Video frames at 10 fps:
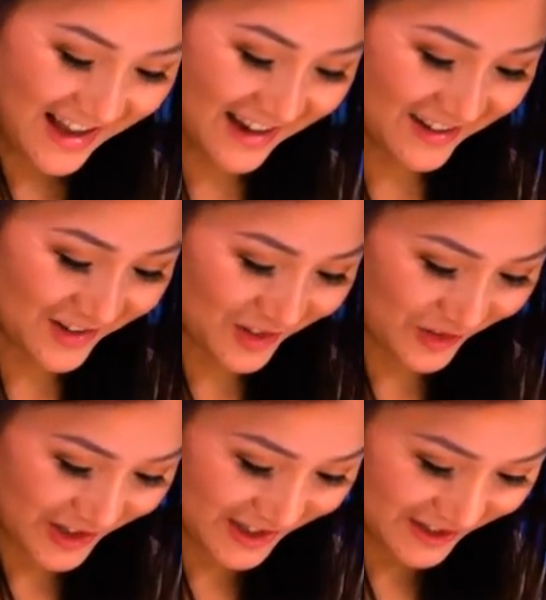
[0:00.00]
I know
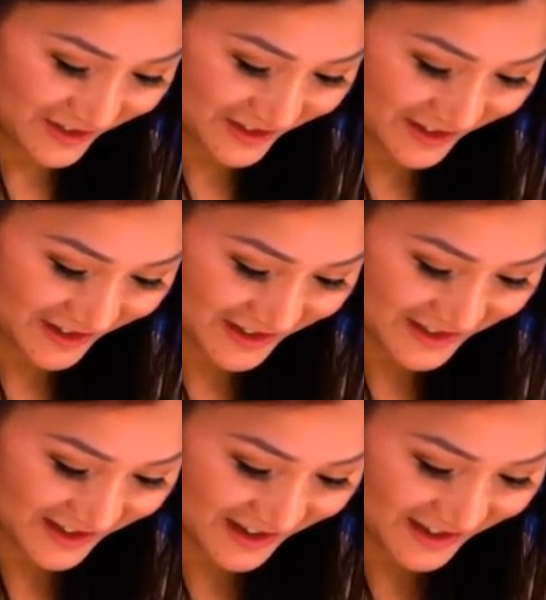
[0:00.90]
three D
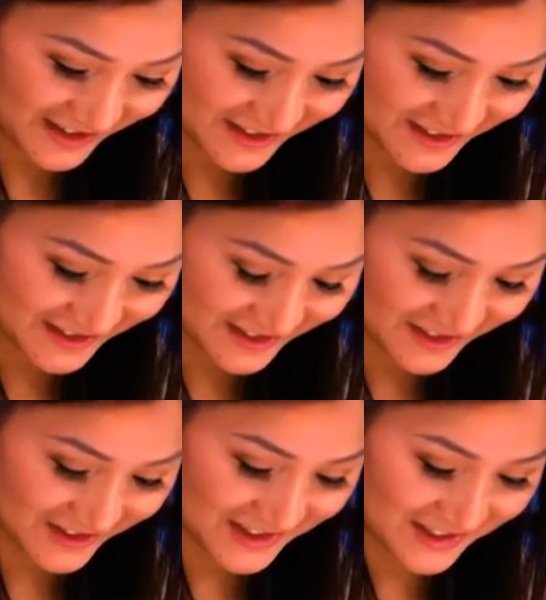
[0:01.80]
design is
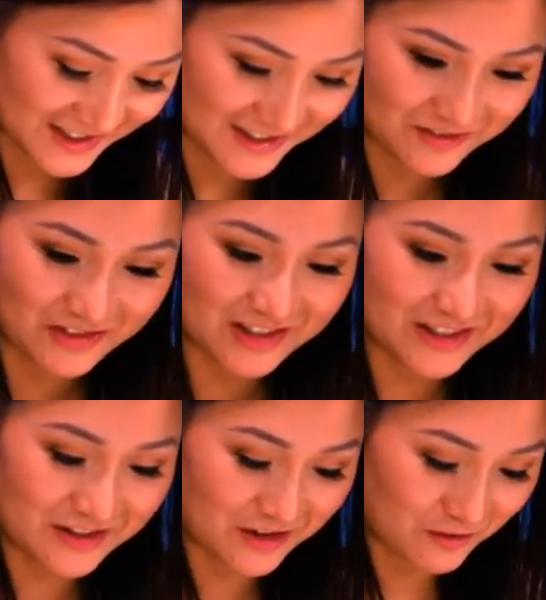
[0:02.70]
seriously, it's really
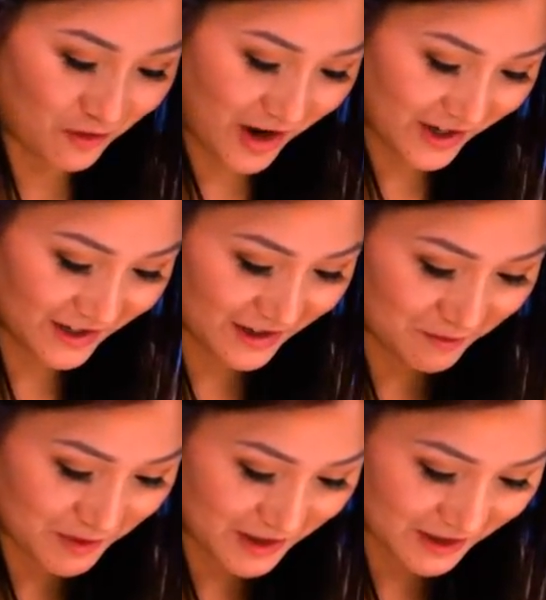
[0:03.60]
nerve-wracking at the
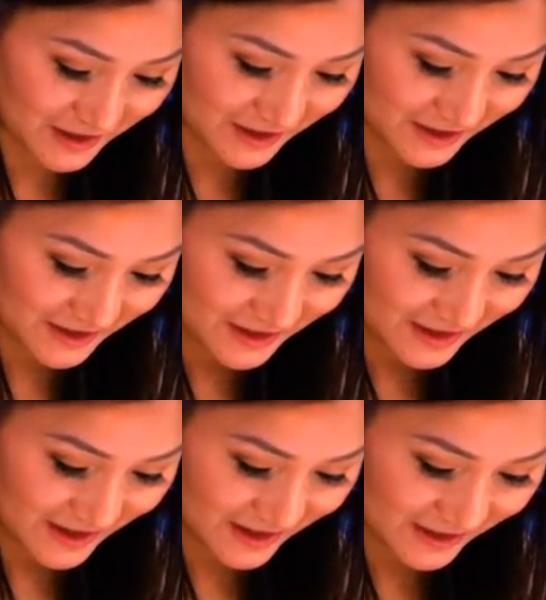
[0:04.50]
beginning and